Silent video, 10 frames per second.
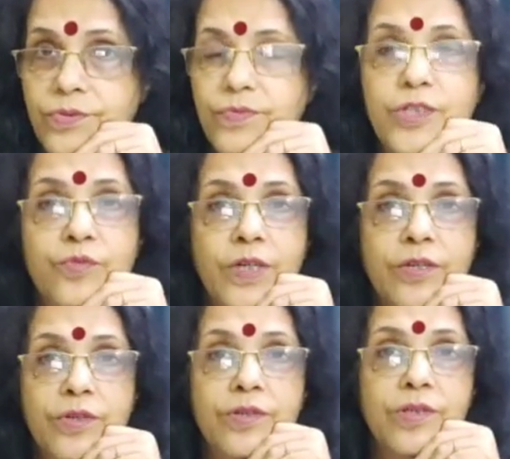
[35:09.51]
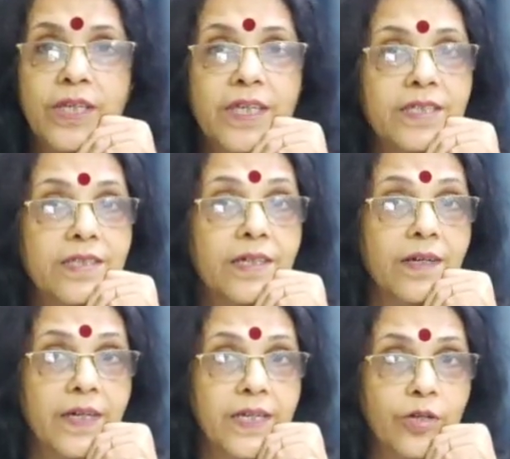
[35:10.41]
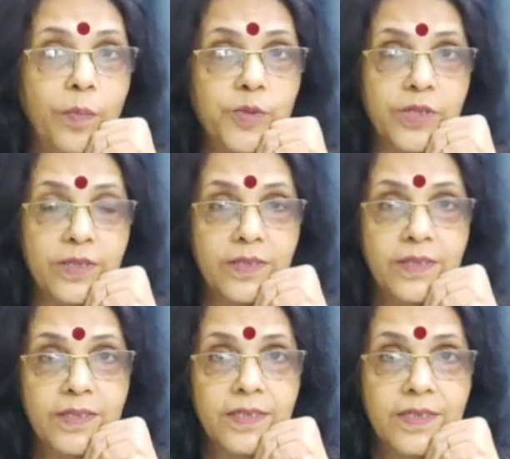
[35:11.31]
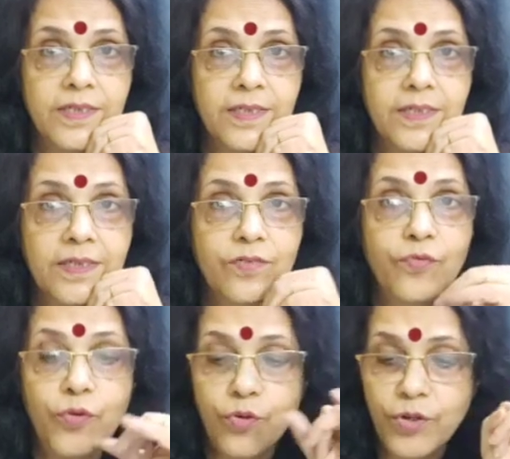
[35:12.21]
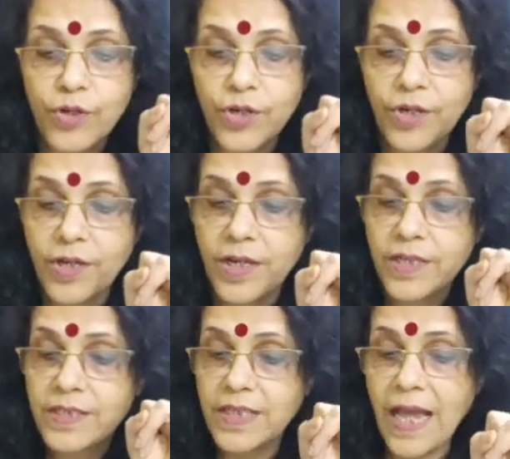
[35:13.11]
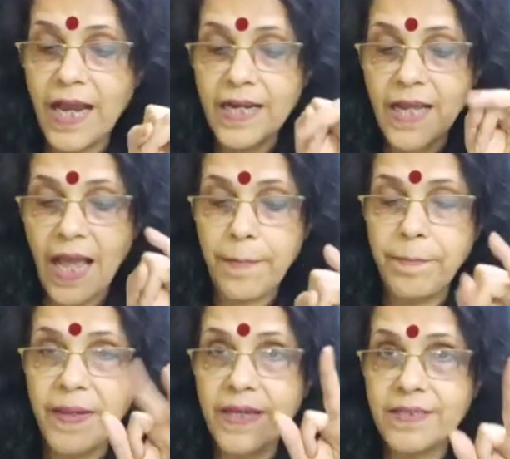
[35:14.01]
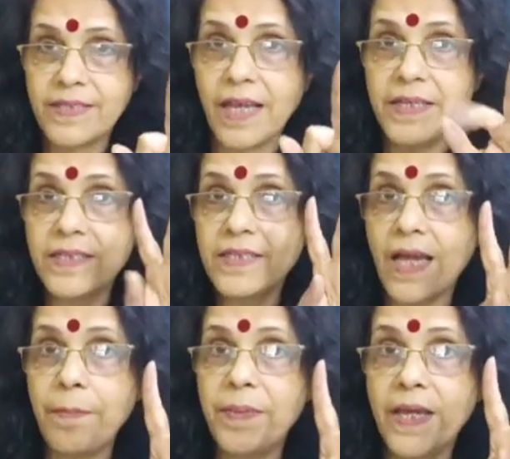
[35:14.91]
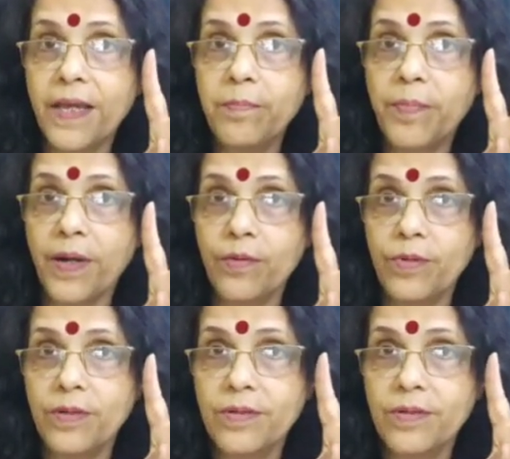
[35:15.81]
Which one do you think is the correct option? 4. Sad, happy, excited, happy and proud.